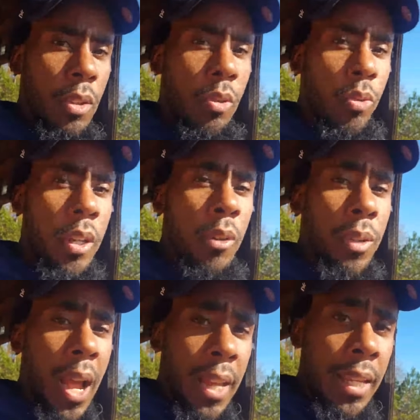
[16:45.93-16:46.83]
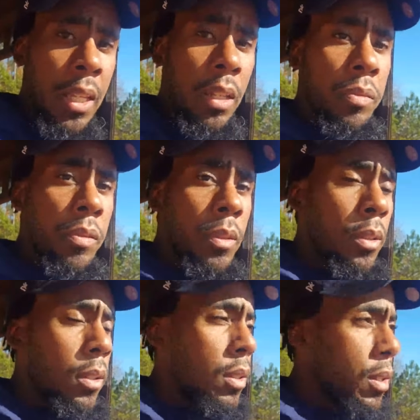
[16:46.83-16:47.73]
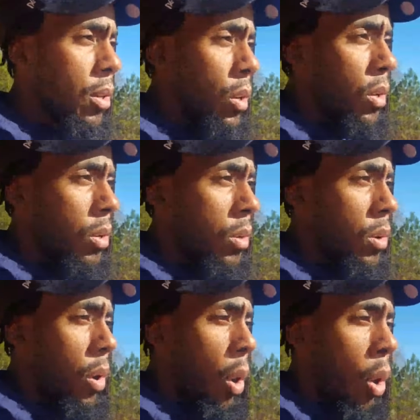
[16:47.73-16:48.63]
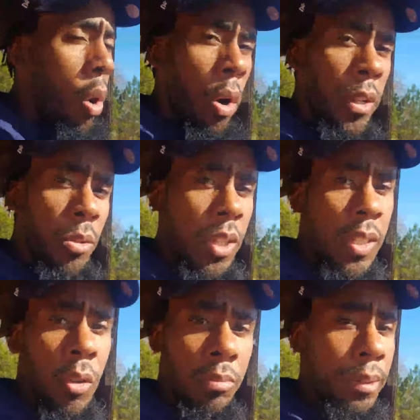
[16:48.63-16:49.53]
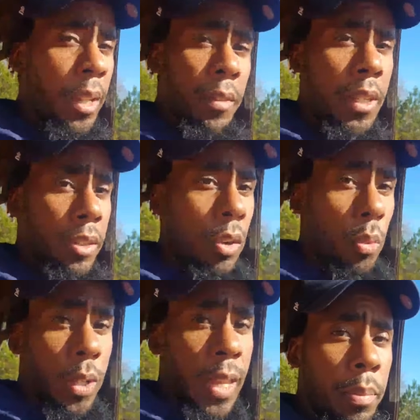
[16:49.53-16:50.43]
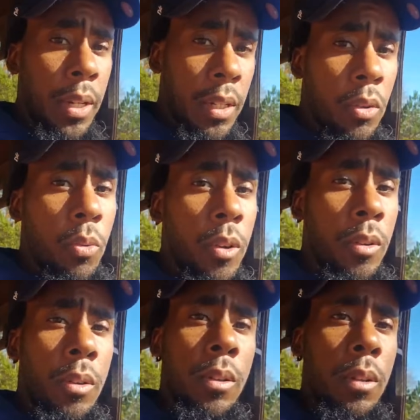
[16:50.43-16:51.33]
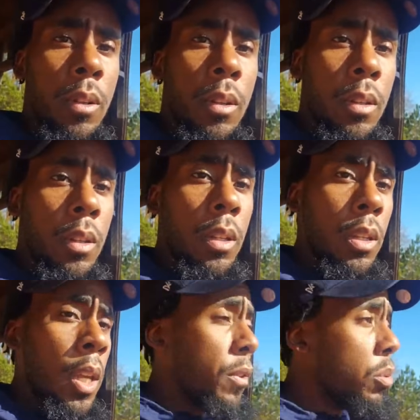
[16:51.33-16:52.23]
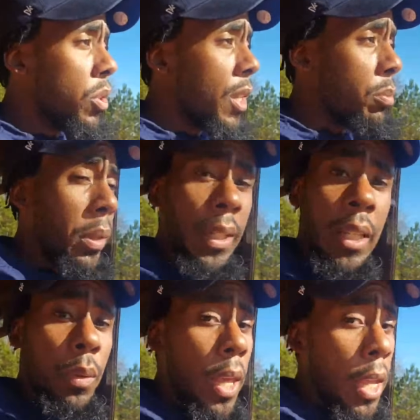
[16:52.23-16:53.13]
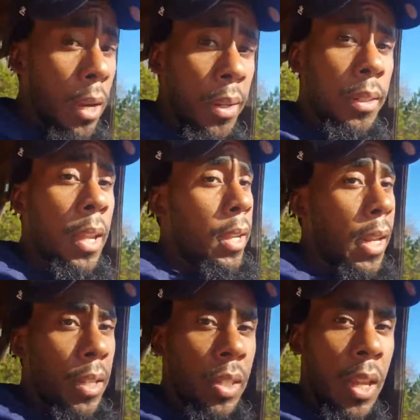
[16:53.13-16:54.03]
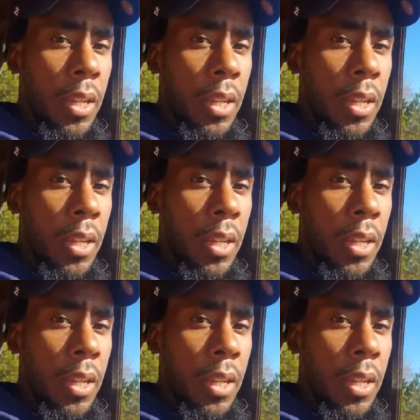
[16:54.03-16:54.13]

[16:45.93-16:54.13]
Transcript: either you real naive or you just oblivious to what's happening in the world. If you just believe everything they say,